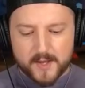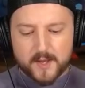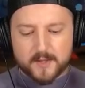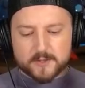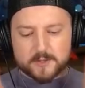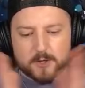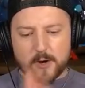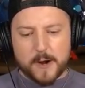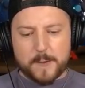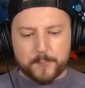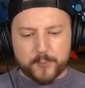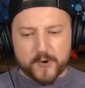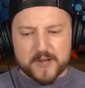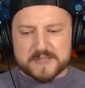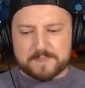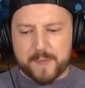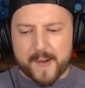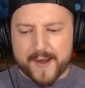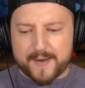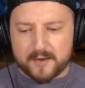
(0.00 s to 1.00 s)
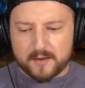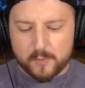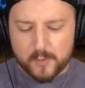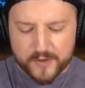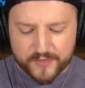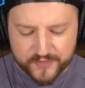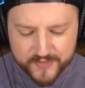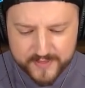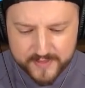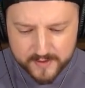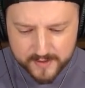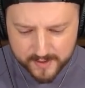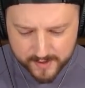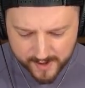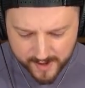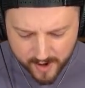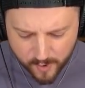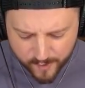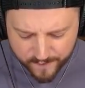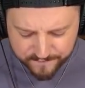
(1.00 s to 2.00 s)
Dark Prince battle with,
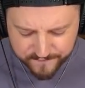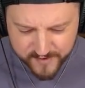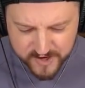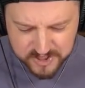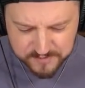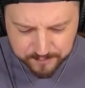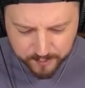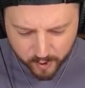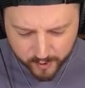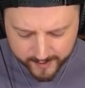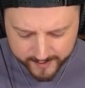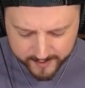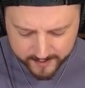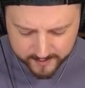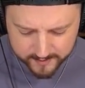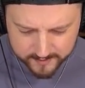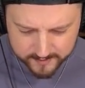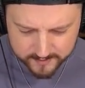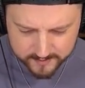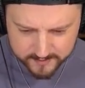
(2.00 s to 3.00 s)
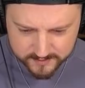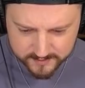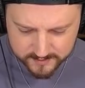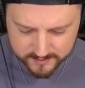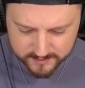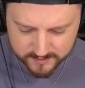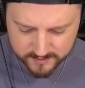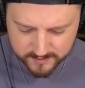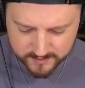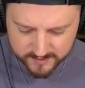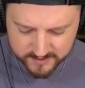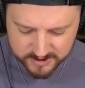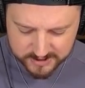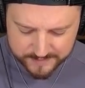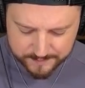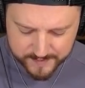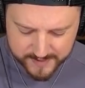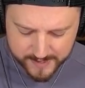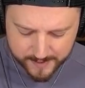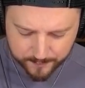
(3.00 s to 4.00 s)
oh, a Fish Boy. It's
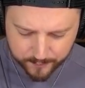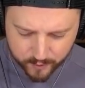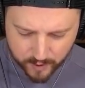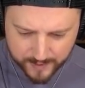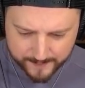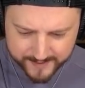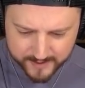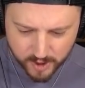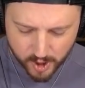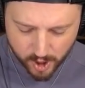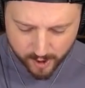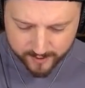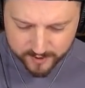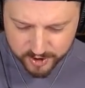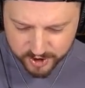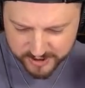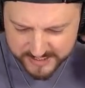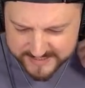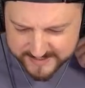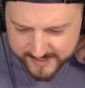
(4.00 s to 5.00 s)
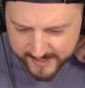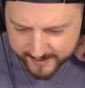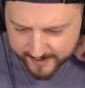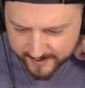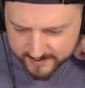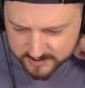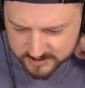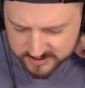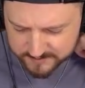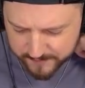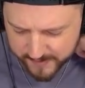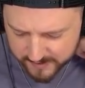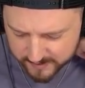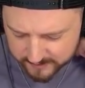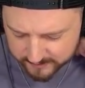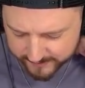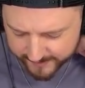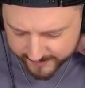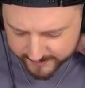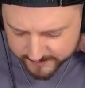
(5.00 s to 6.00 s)
gonna be a probably an RG deck, I
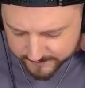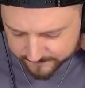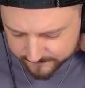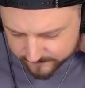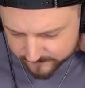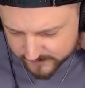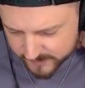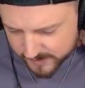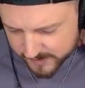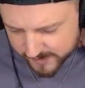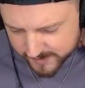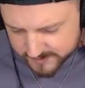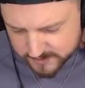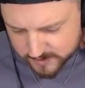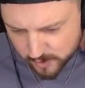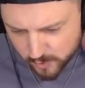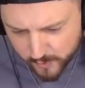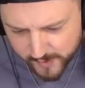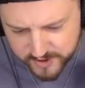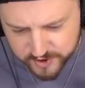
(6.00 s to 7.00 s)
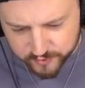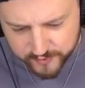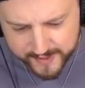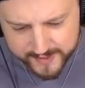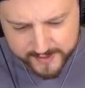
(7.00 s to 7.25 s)
speculate. Let's go Witch right